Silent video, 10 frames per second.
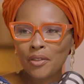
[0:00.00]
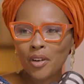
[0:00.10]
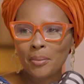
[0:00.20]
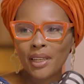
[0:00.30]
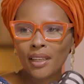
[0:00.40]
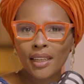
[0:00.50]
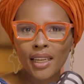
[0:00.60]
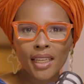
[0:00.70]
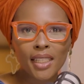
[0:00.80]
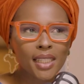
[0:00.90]
for me,
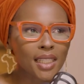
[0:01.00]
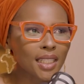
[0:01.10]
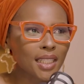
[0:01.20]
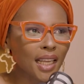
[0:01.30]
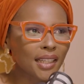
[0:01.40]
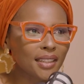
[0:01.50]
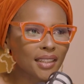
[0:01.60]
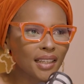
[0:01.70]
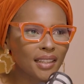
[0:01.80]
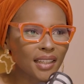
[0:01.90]
it's
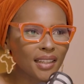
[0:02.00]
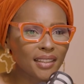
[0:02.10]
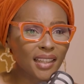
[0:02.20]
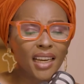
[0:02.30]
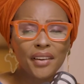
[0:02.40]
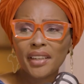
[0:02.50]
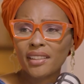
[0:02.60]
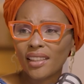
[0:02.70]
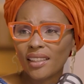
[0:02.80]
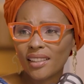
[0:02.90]
a
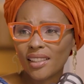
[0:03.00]
character.